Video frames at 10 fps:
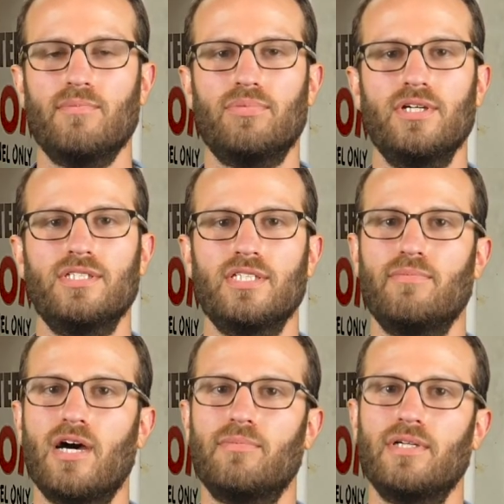please
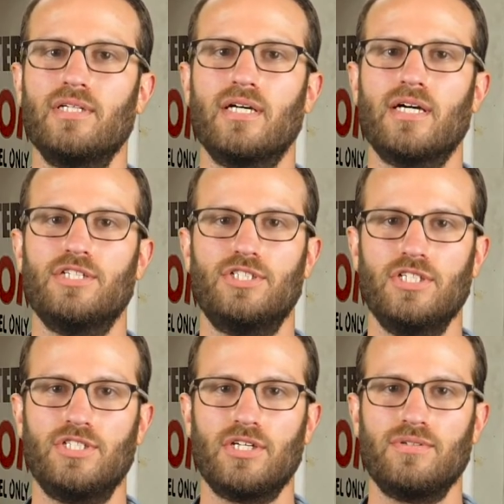email me at
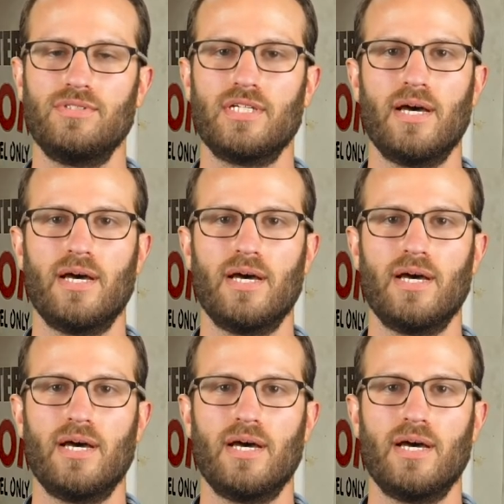gjones